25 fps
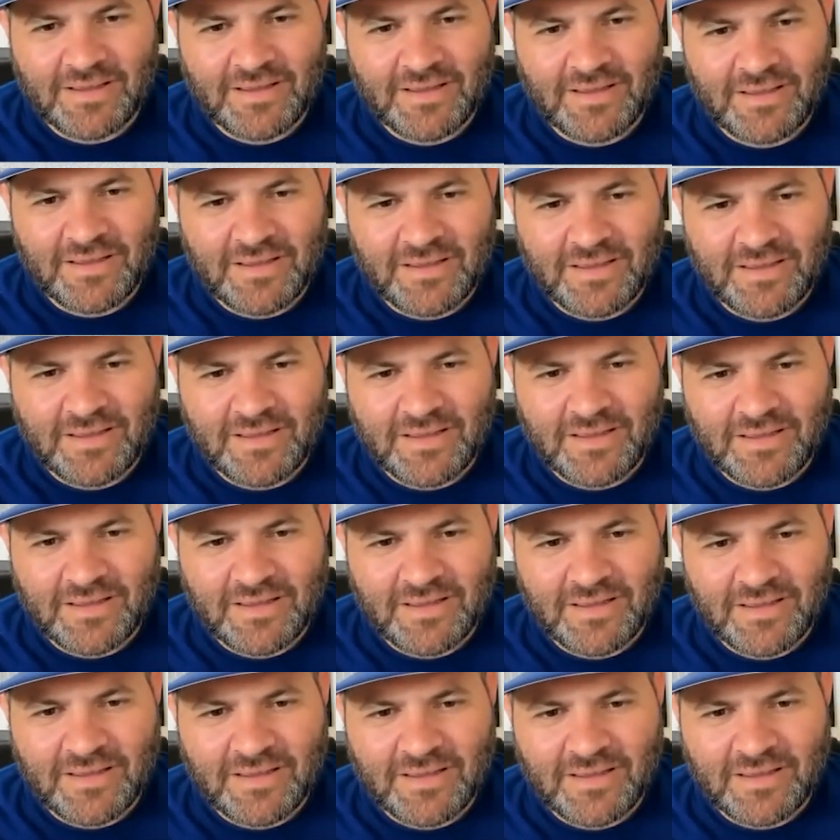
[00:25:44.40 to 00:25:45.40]

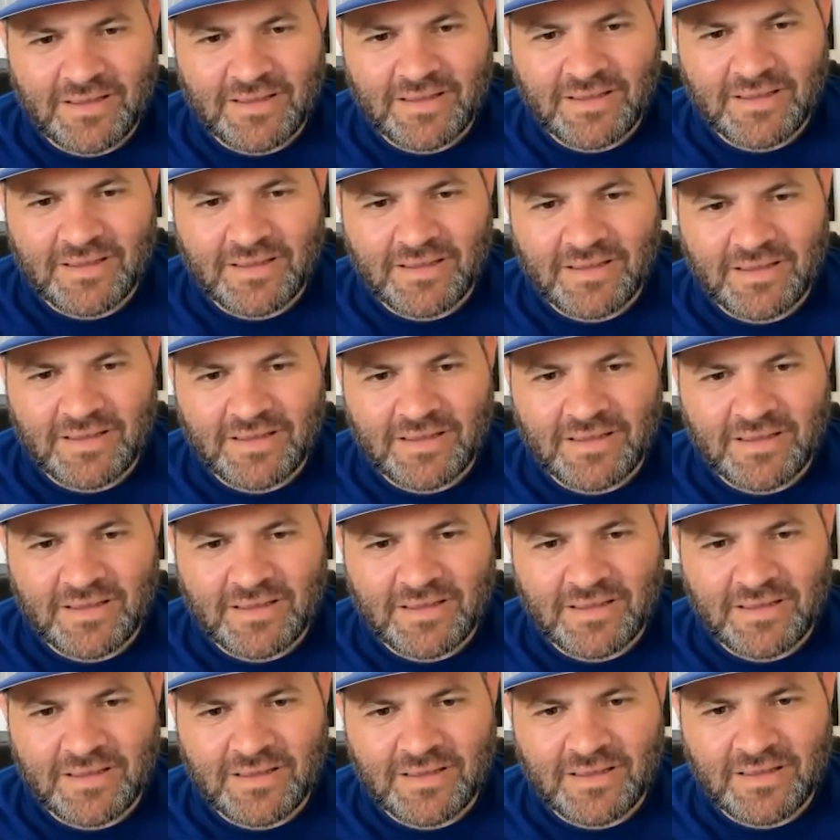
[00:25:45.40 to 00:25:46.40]

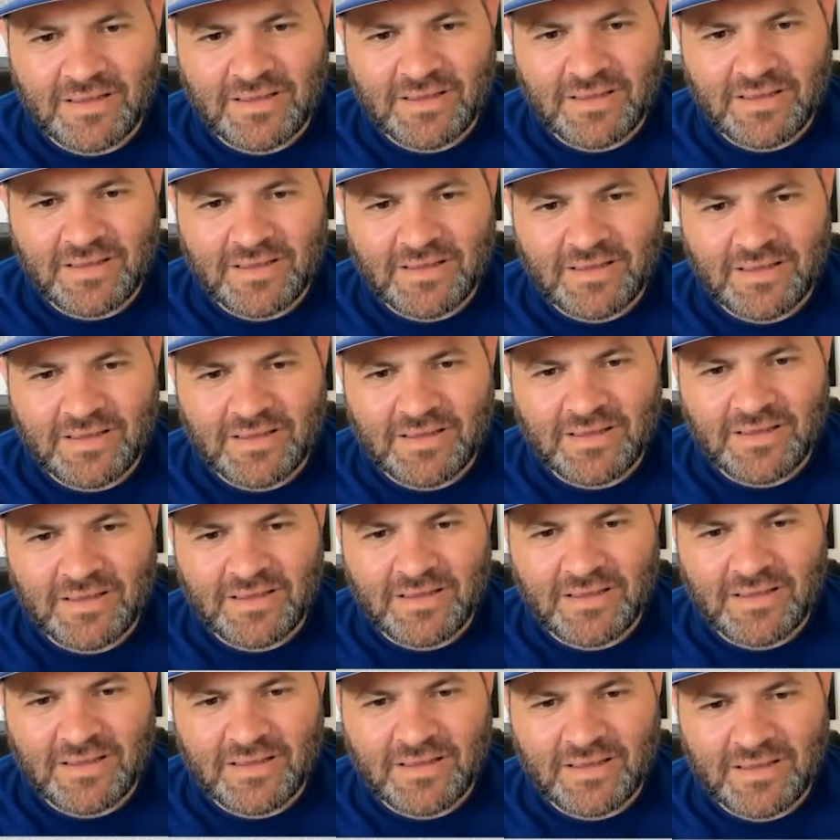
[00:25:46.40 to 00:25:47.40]

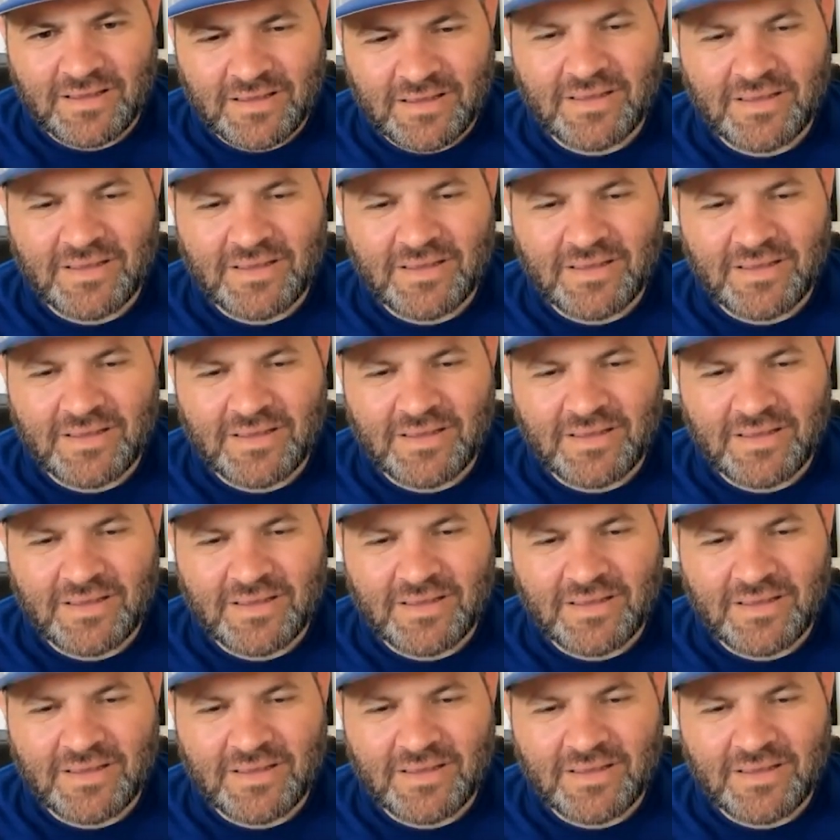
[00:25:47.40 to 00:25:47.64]
No words are spoken by the person on screen.